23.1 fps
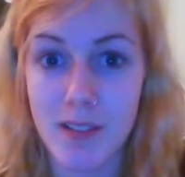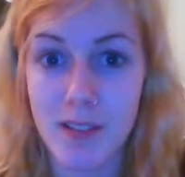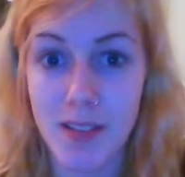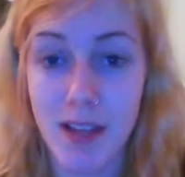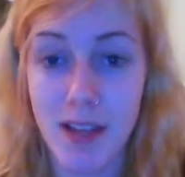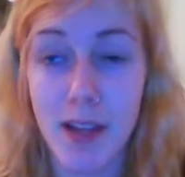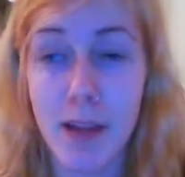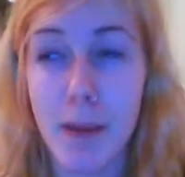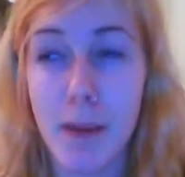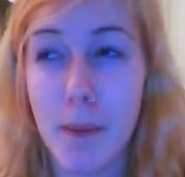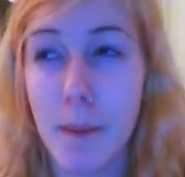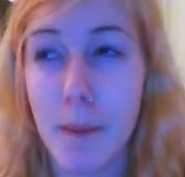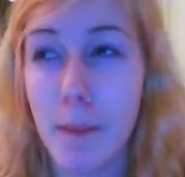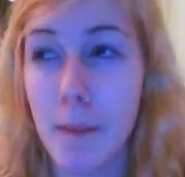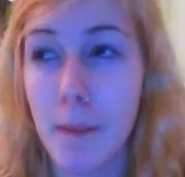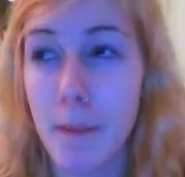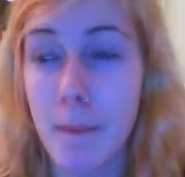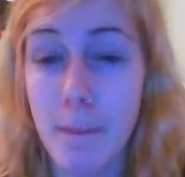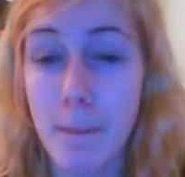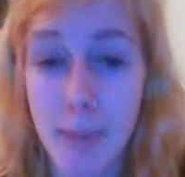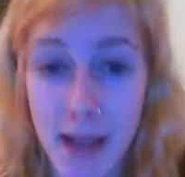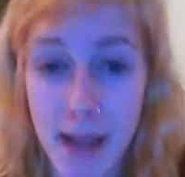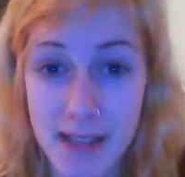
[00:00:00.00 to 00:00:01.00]
like
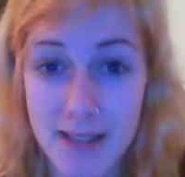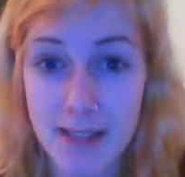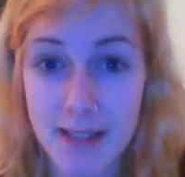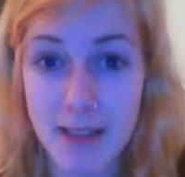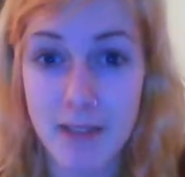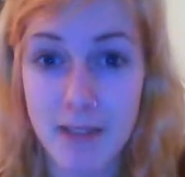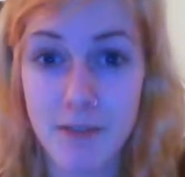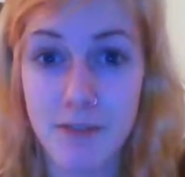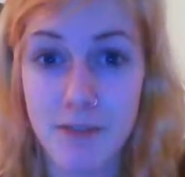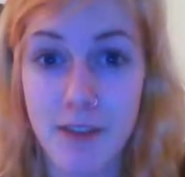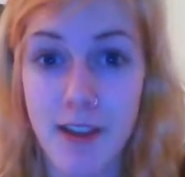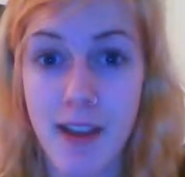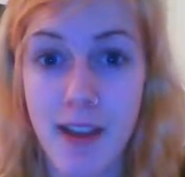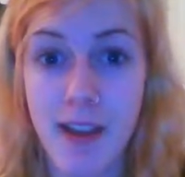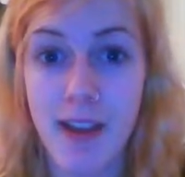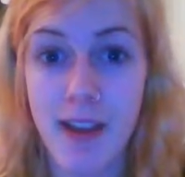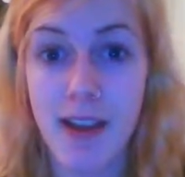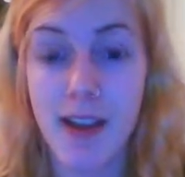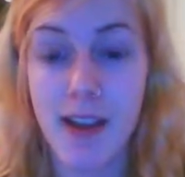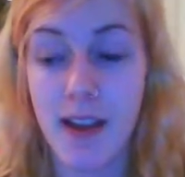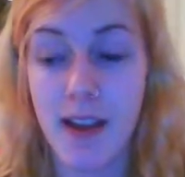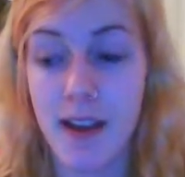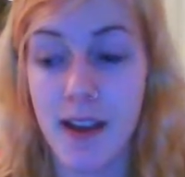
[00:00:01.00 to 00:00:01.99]
massive,
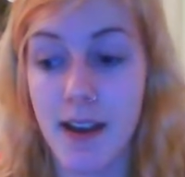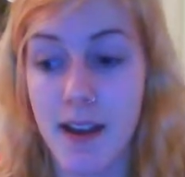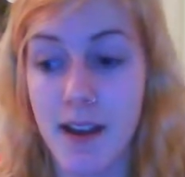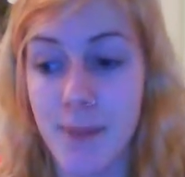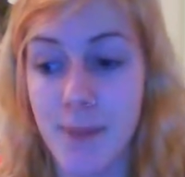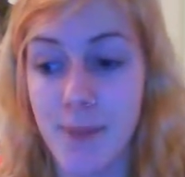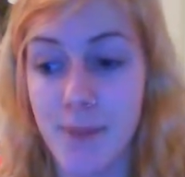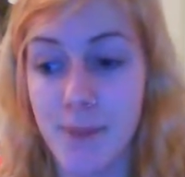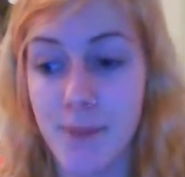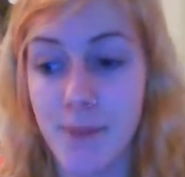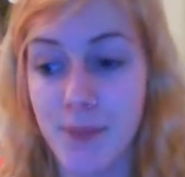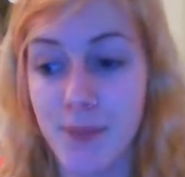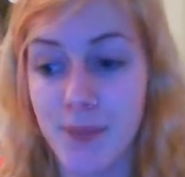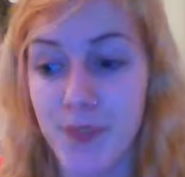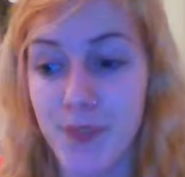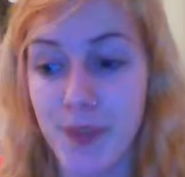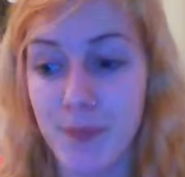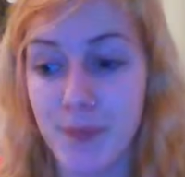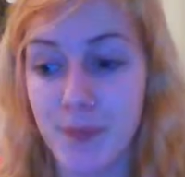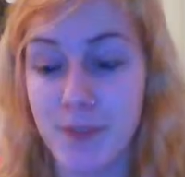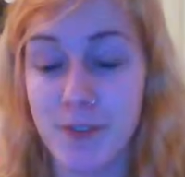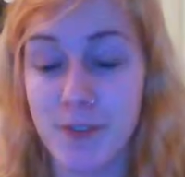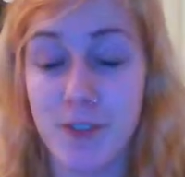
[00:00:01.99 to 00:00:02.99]
and
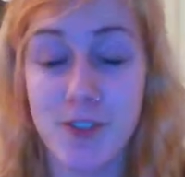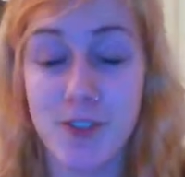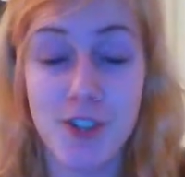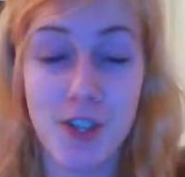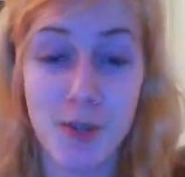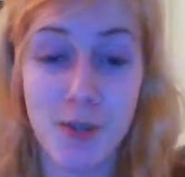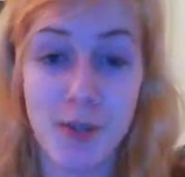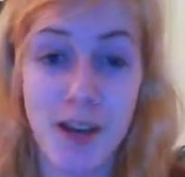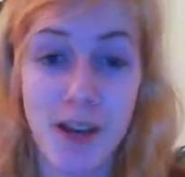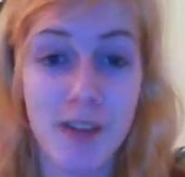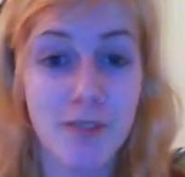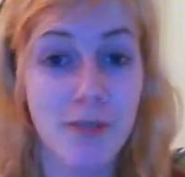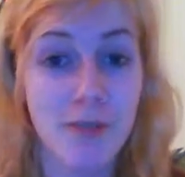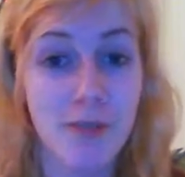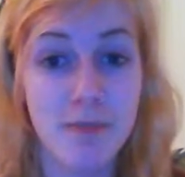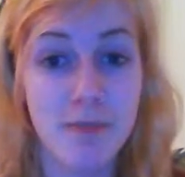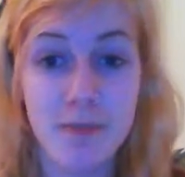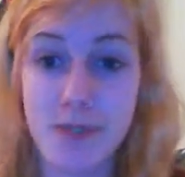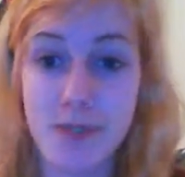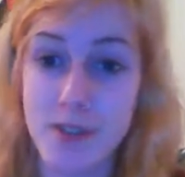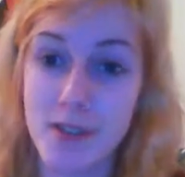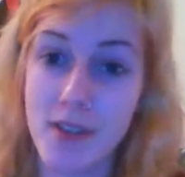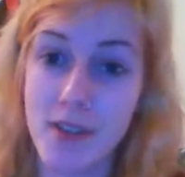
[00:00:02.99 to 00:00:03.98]
we've got 2
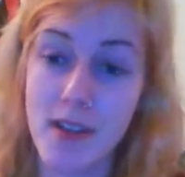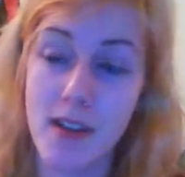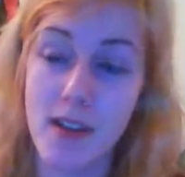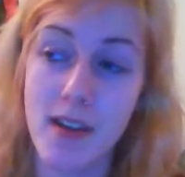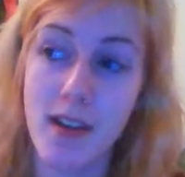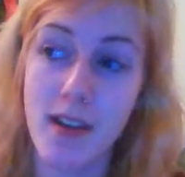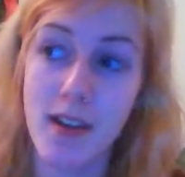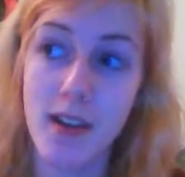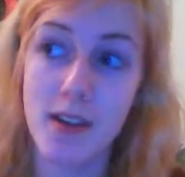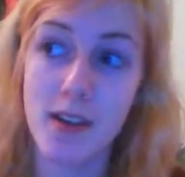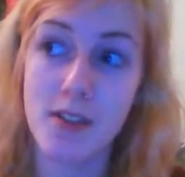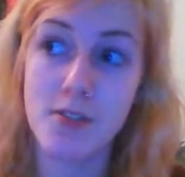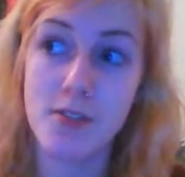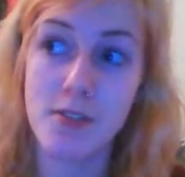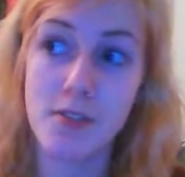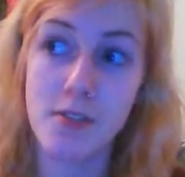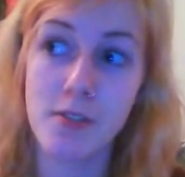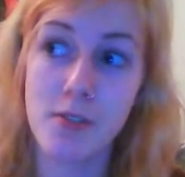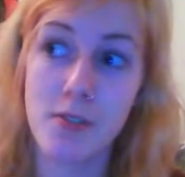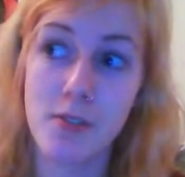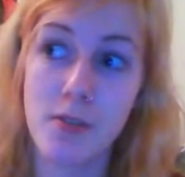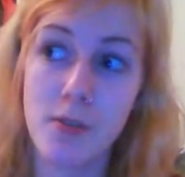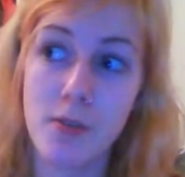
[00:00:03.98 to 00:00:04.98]
bathrooms,
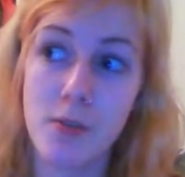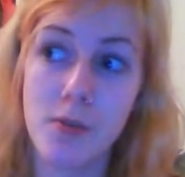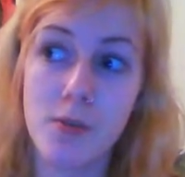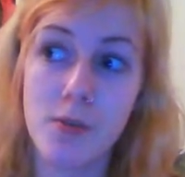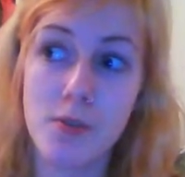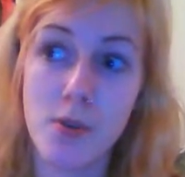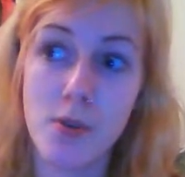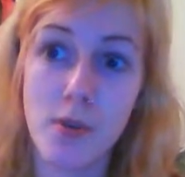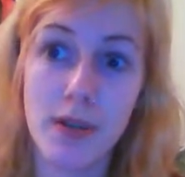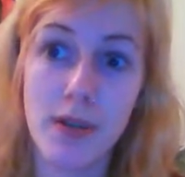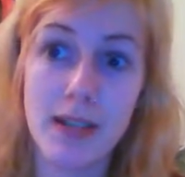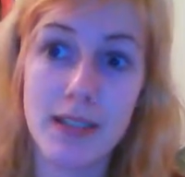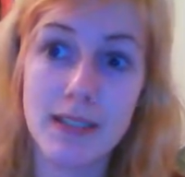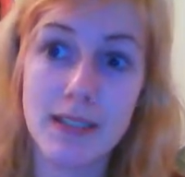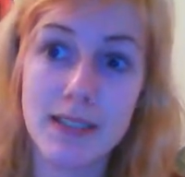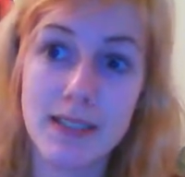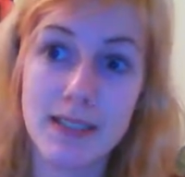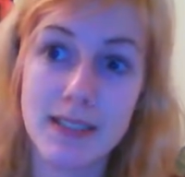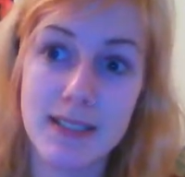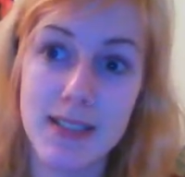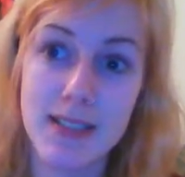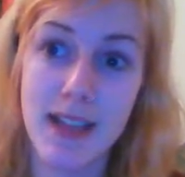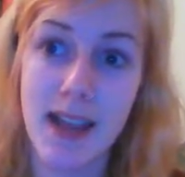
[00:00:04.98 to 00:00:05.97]
2
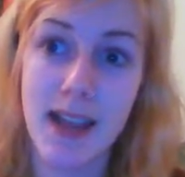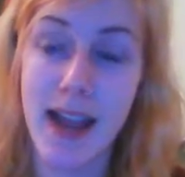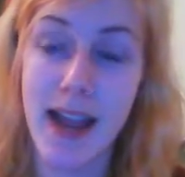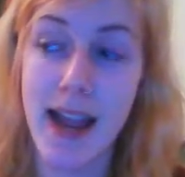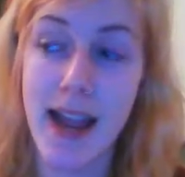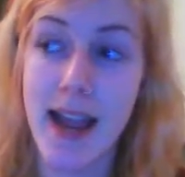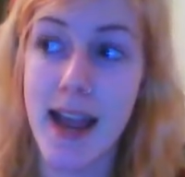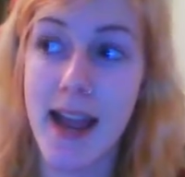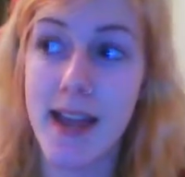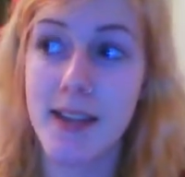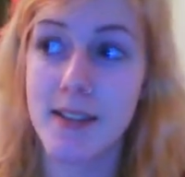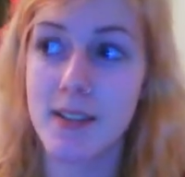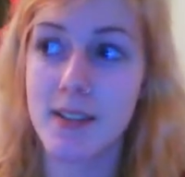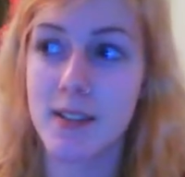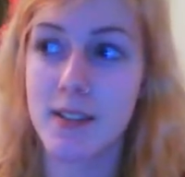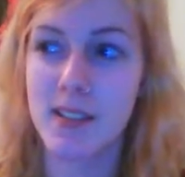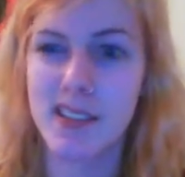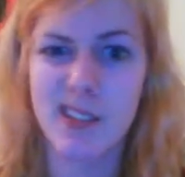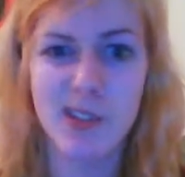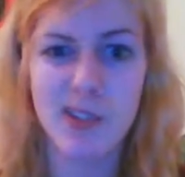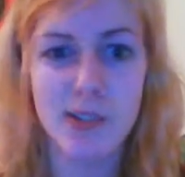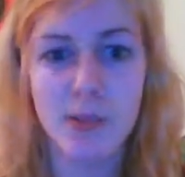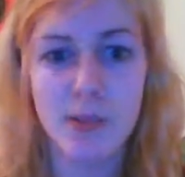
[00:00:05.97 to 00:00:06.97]
toilets, and
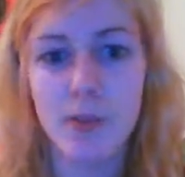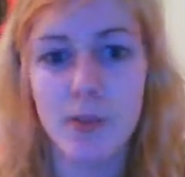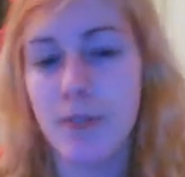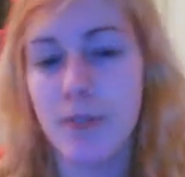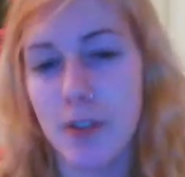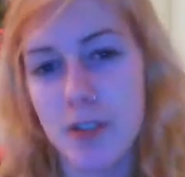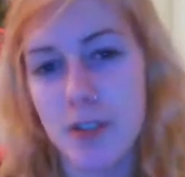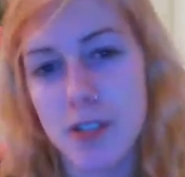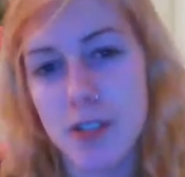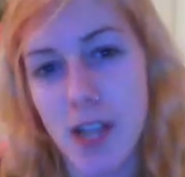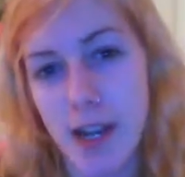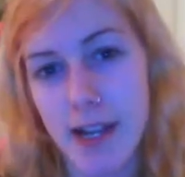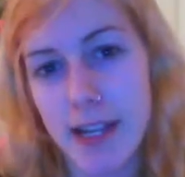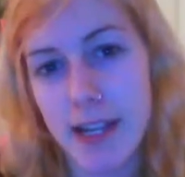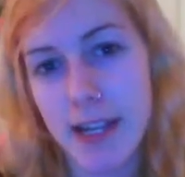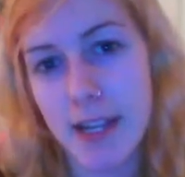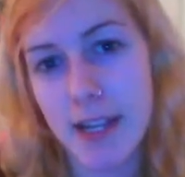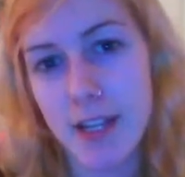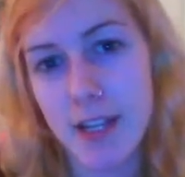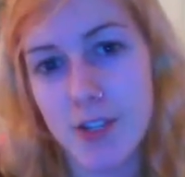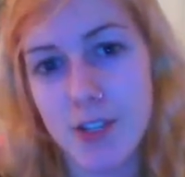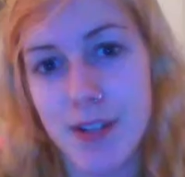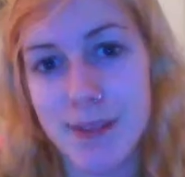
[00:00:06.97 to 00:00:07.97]
we've got a tiny
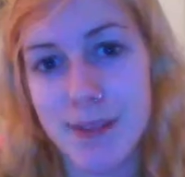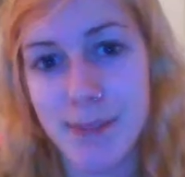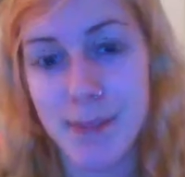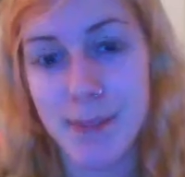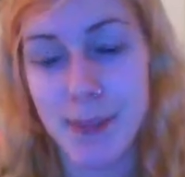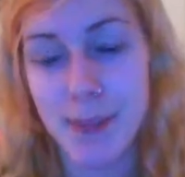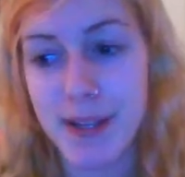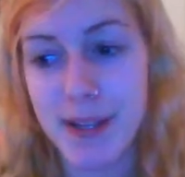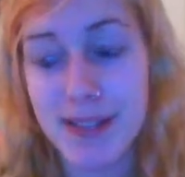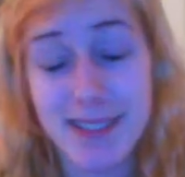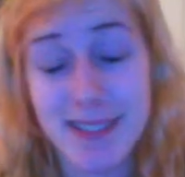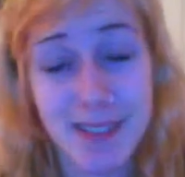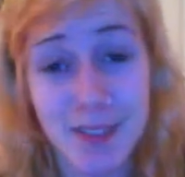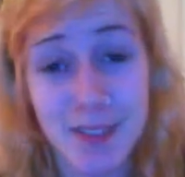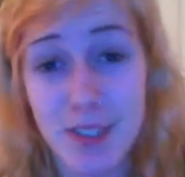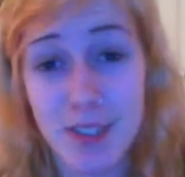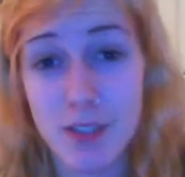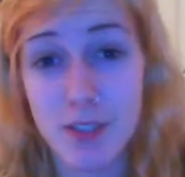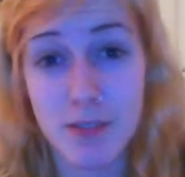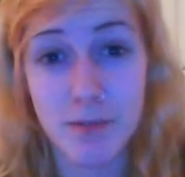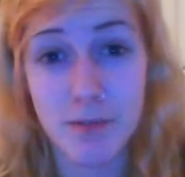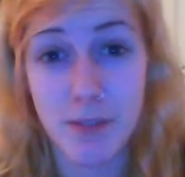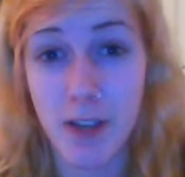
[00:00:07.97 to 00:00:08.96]
kitchen, but it's
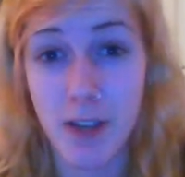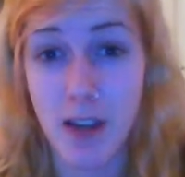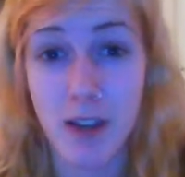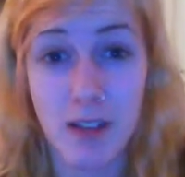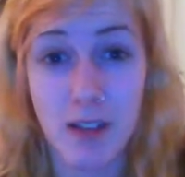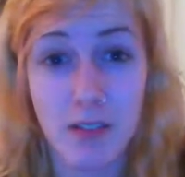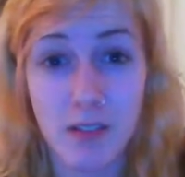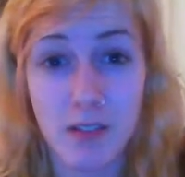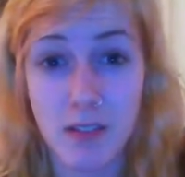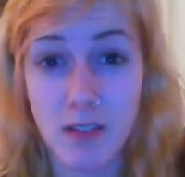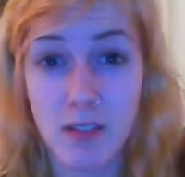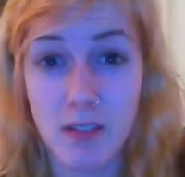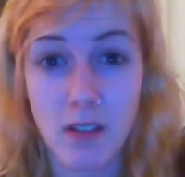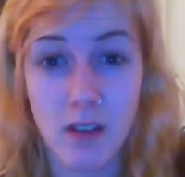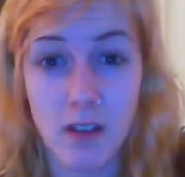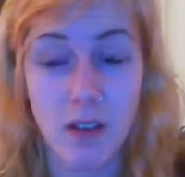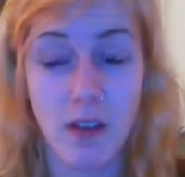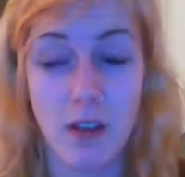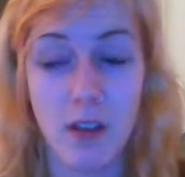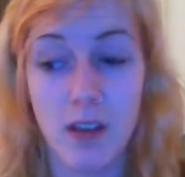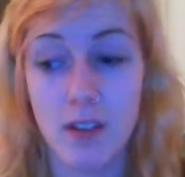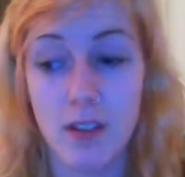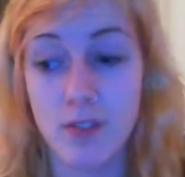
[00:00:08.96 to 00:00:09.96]
only just for us,
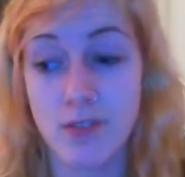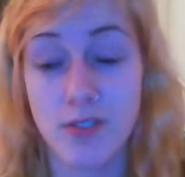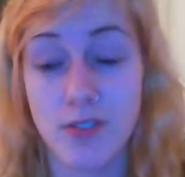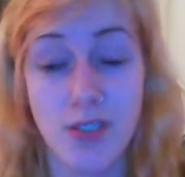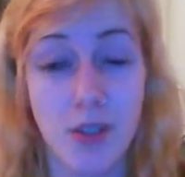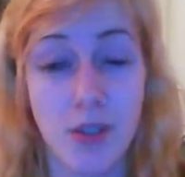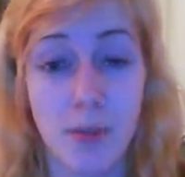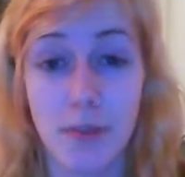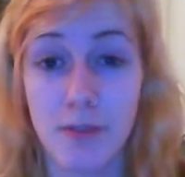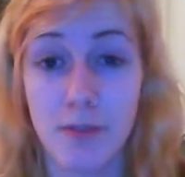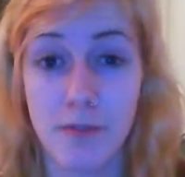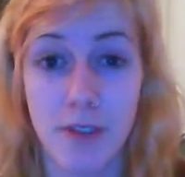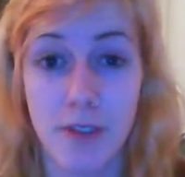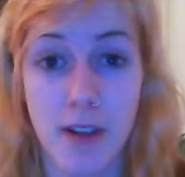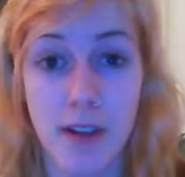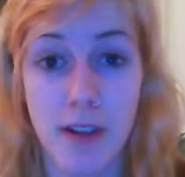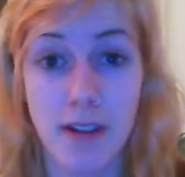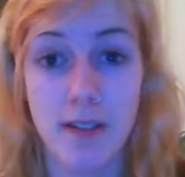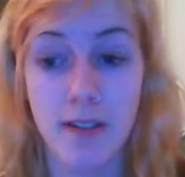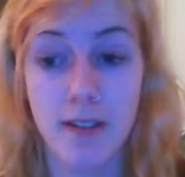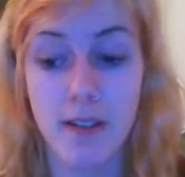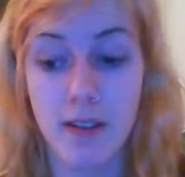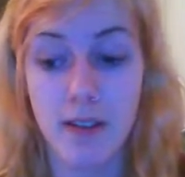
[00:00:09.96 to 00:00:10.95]
so it'll be
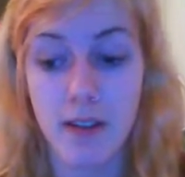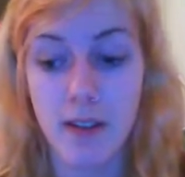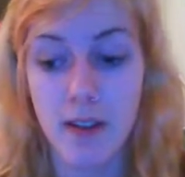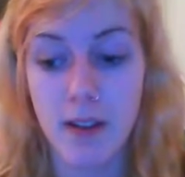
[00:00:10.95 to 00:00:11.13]
fine.